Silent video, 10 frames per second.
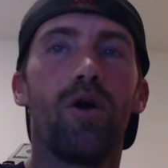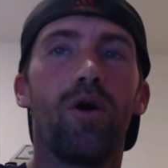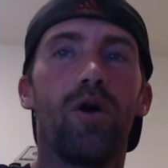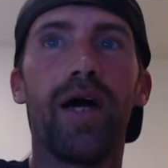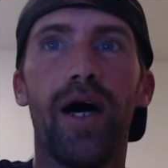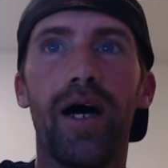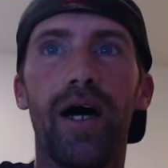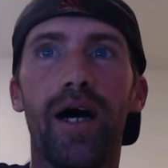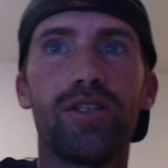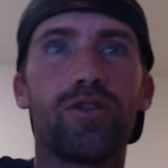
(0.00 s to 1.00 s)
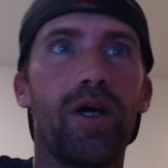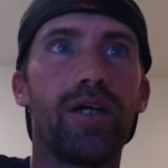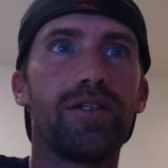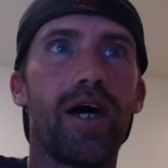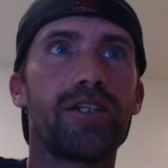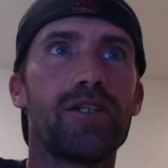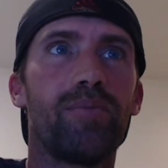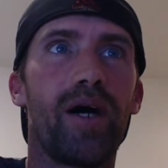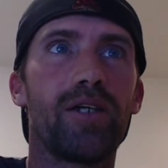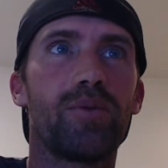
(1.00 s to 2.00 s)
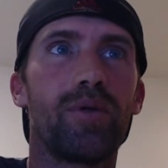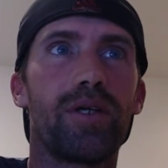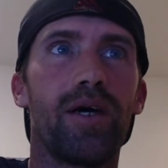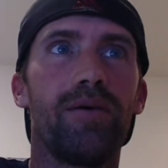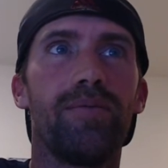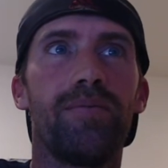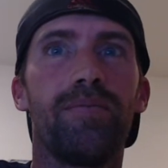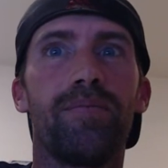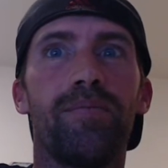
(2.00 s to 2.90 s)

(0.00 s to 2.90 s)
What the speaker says: nobody has this transaction password yet.